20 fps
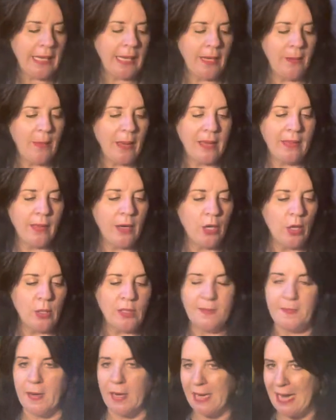Anybody that
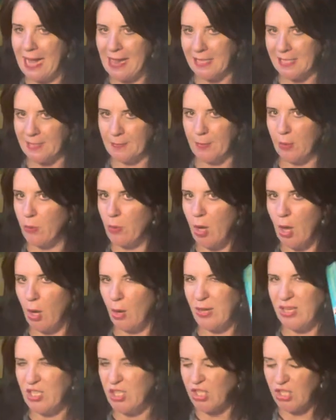knows Mary Alice Monroe,
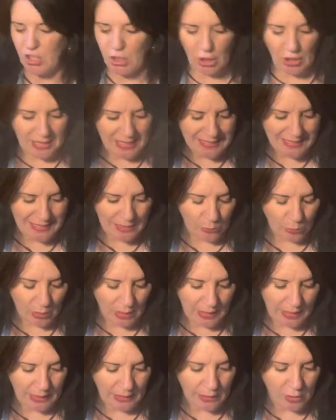it's just good, easy
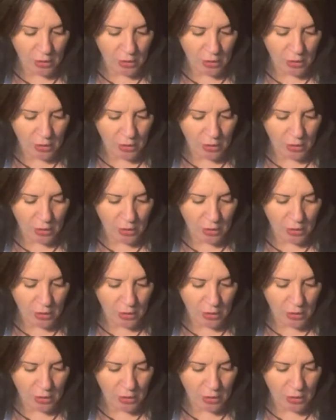reading.